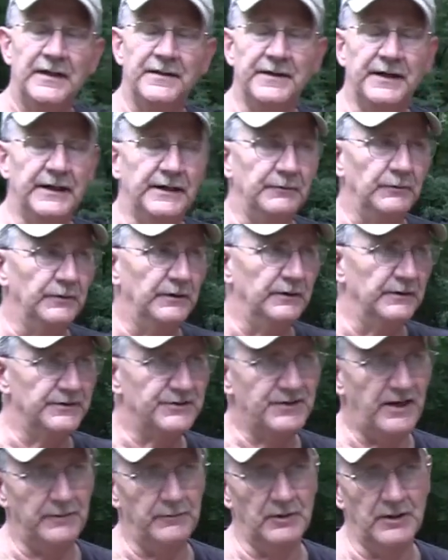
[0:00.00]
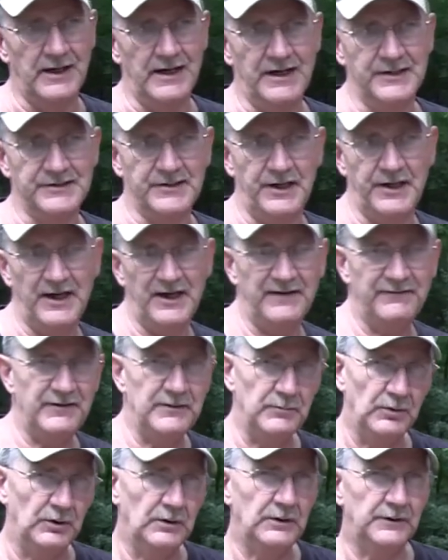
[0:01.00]
that will stabilize a
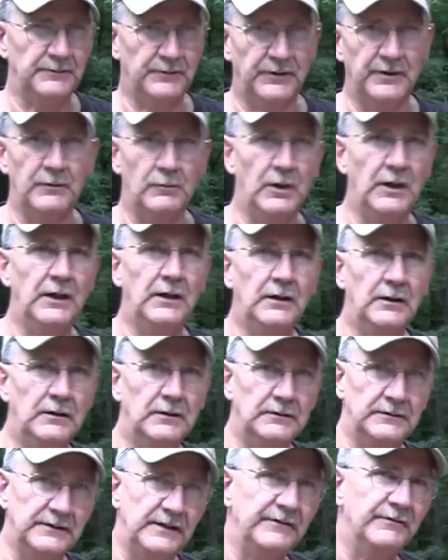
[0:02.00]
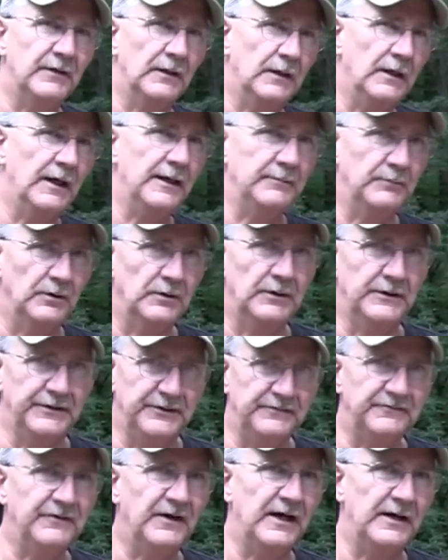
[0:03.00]
heavy bullet pretty well, and even a light bullet,
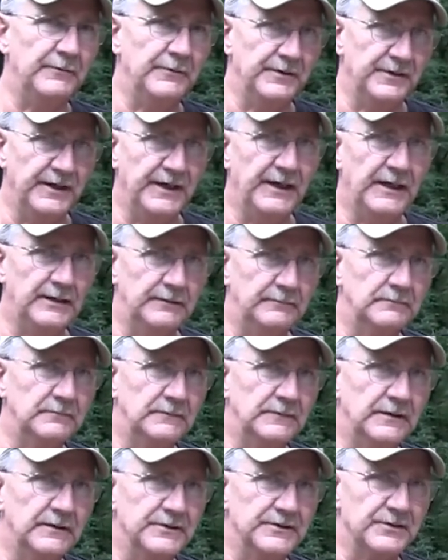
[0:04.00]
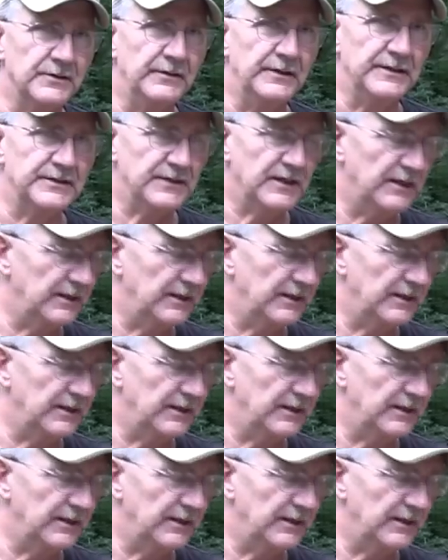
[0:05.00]
and do fine with that. You know, so that's